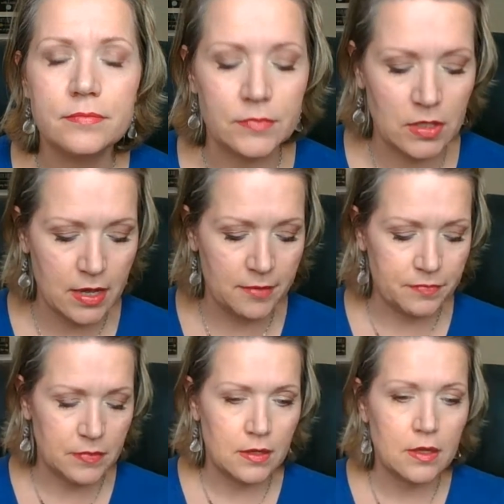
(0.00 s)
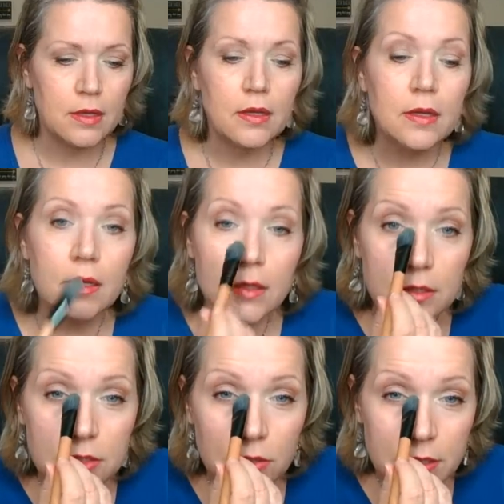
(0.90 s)
Okay.
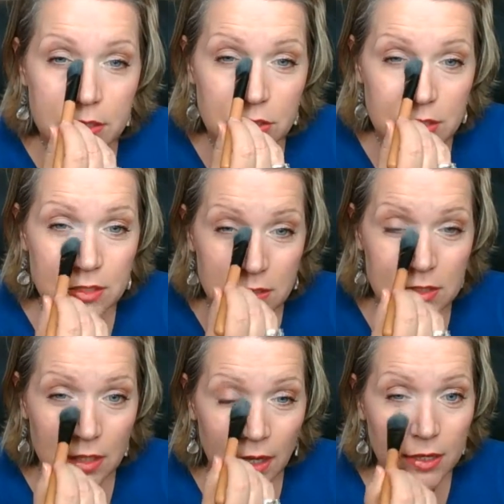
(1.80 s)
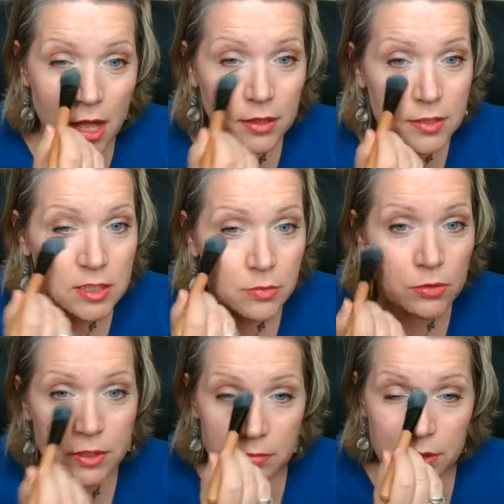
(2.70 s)
So it's just, I call it
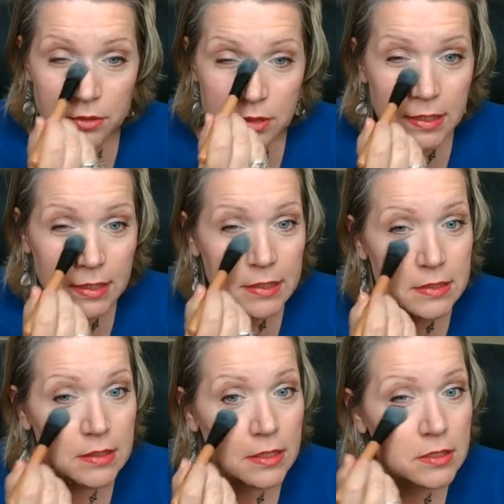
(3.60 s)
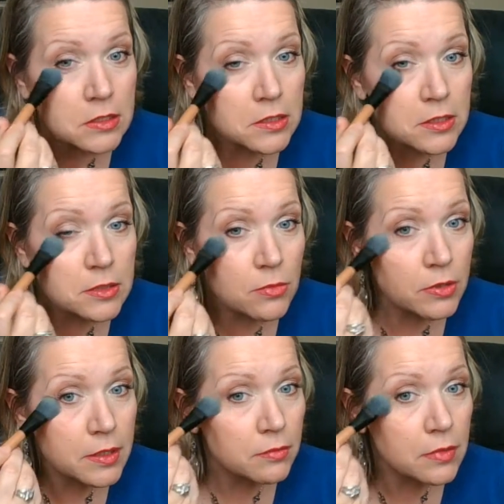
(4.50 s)
smoke and mirrors, ladies. It's just
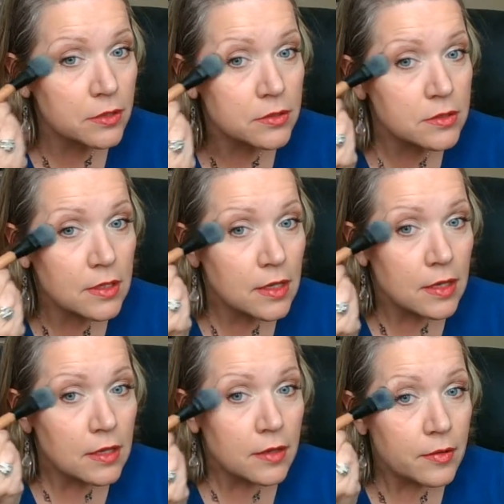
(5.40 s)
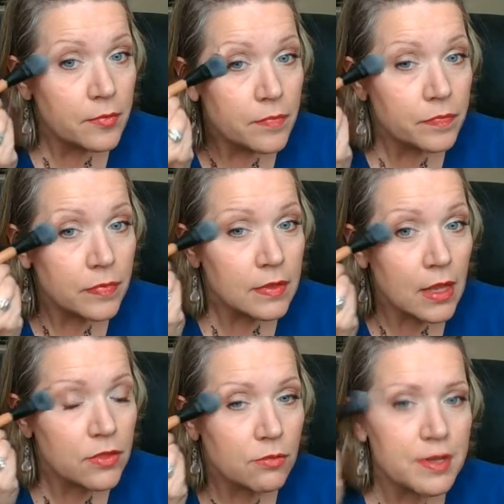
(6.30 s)
smoke and mirrors. Now,
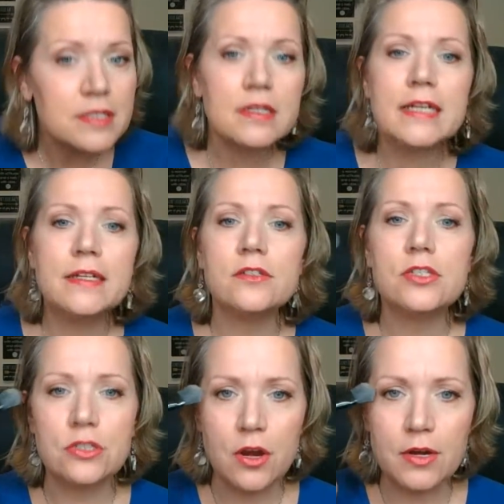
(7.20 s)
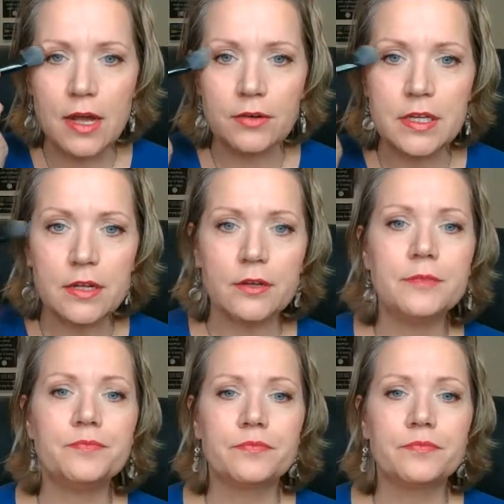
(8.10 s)
the reason I didn't start out here